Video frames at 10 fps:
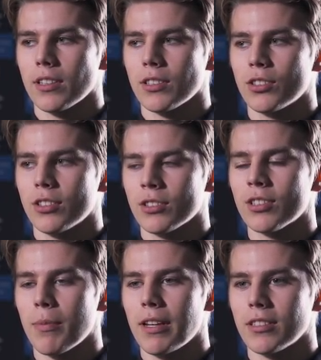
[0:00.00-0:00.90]

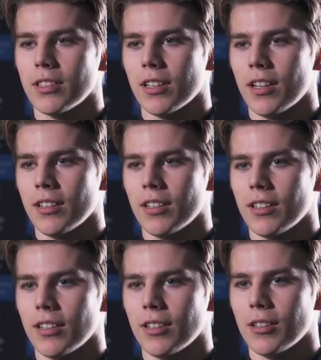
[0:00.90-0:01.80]
stability. And then
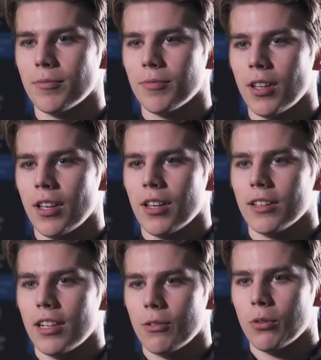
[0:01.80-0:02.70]
uh,
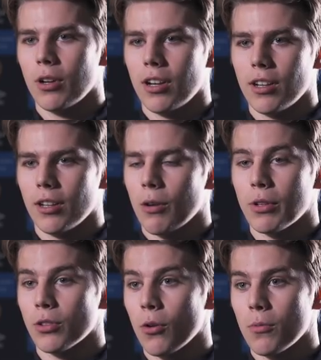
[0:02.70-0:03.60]
then I, I,
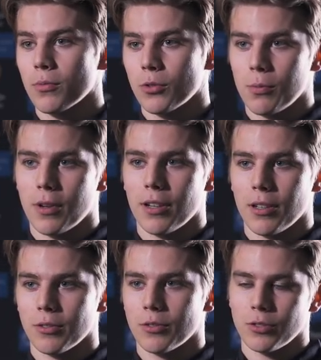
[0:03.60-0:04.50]
went home to
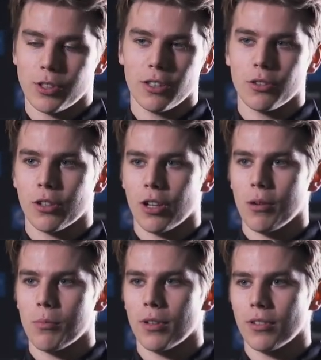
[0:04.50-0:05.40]
my childhood
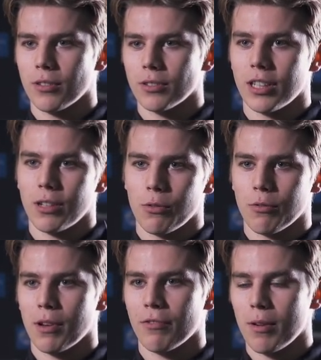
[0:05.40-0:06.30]
club and stayed with
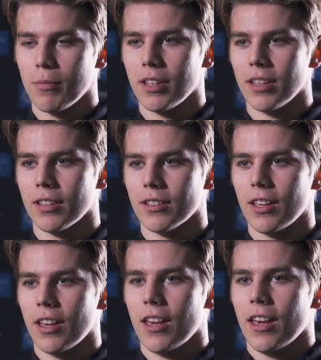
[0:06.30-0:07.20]
my family and
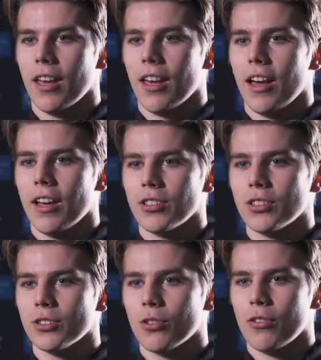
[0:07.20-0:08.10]
I
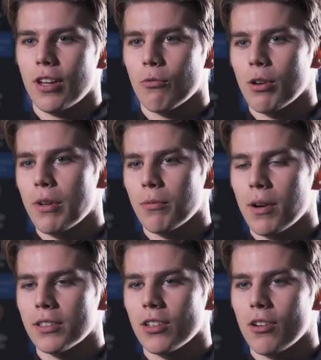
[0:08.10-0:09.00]
just sort of like rebuilt
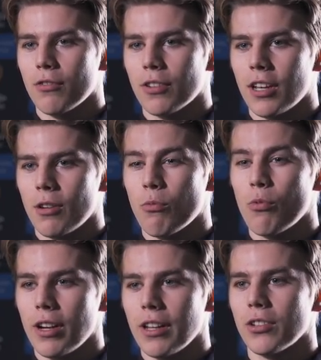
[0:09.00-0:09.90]
myself and had a
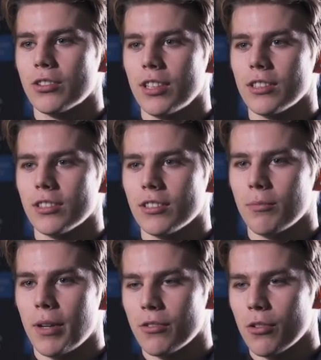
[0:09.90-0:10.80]
really good season,
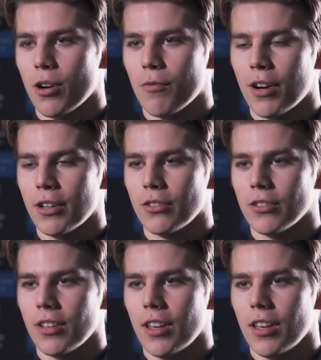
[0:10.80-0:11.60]
made it to the cup final.